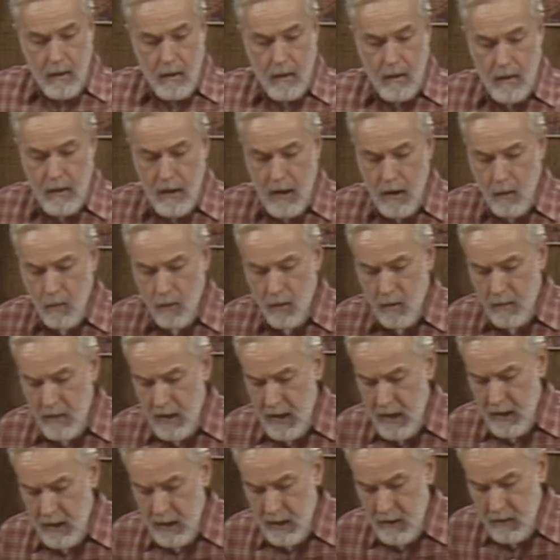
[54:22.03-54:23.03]
That will
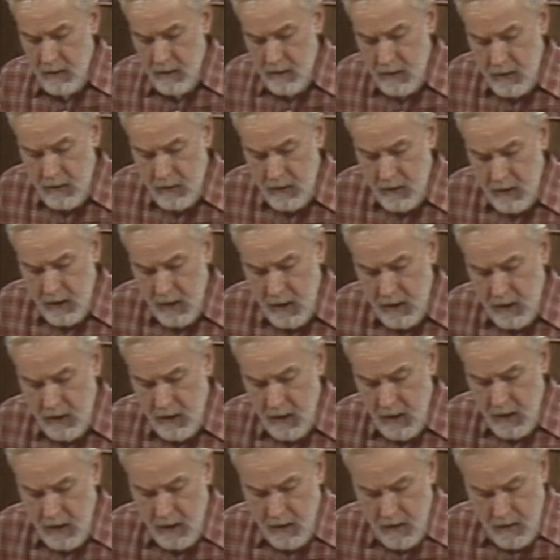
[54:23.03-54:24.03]
make it such
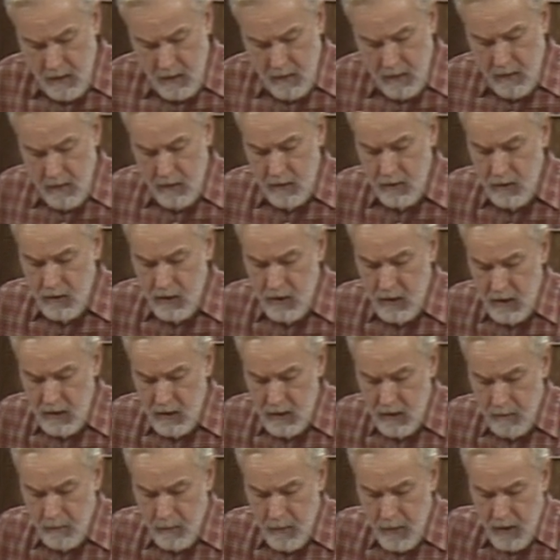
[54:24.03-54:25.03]
that there's
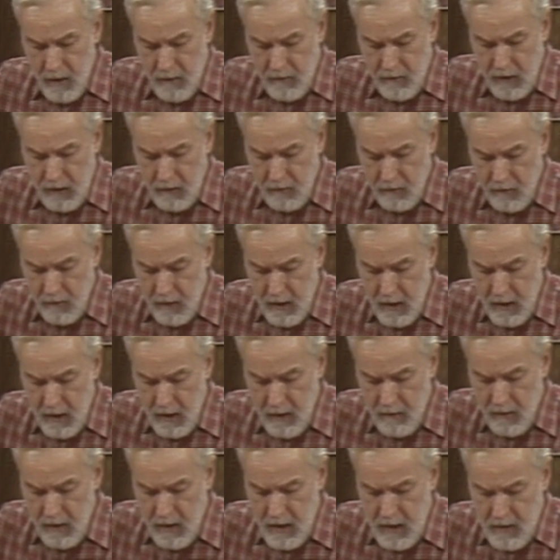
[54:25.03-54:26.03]
just a perfect fit.
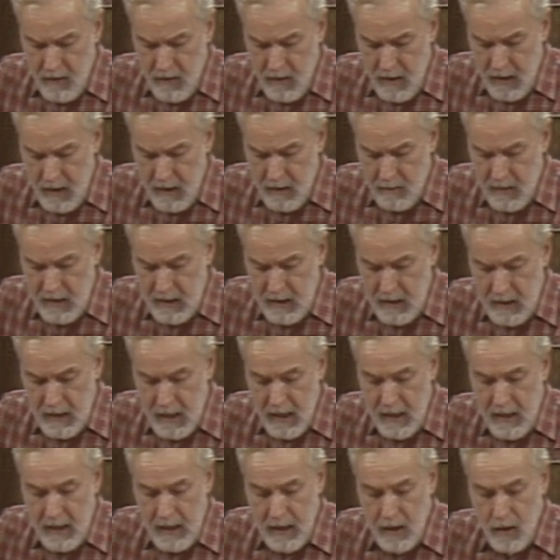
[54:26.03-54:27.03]
If anything, it'd be
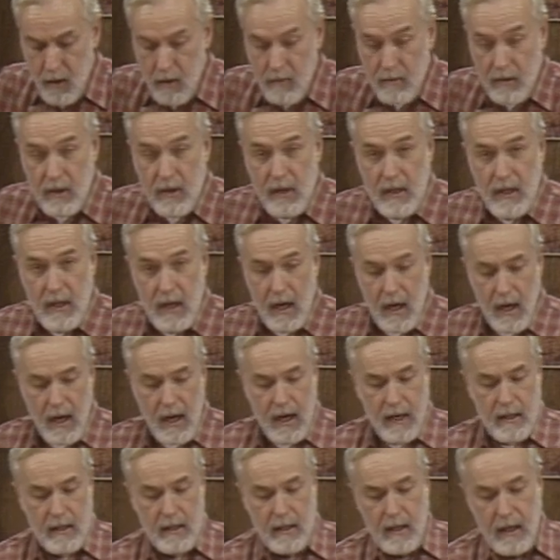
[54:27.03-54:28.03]
slightly
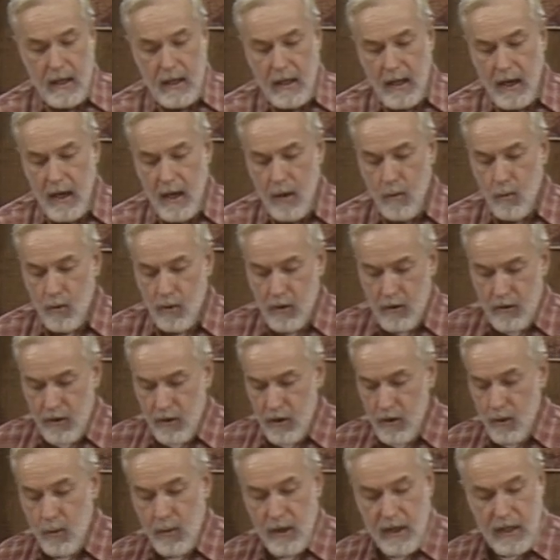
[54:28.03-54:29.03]
oversized and will
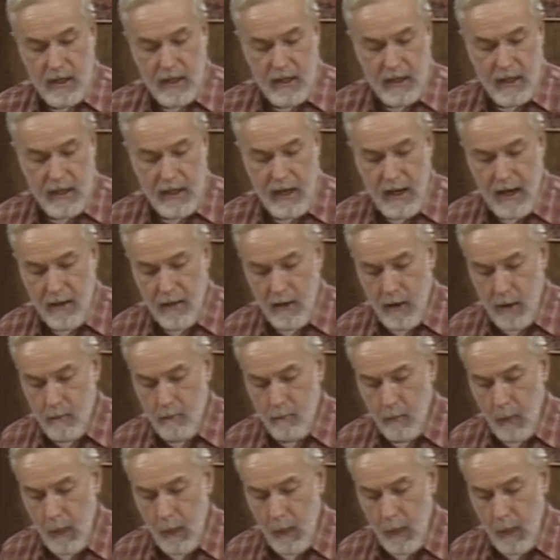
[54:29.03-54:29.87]
squeeze together.